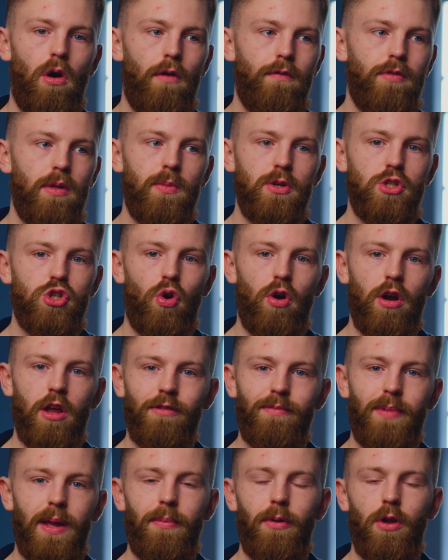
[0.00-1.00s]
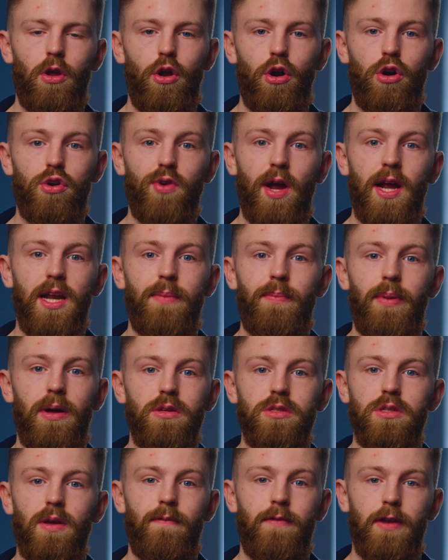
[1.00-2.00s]
of the majority of people who are trying to
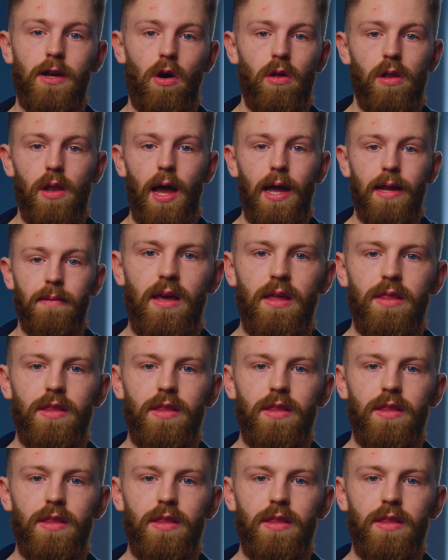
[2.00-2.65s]
build something online.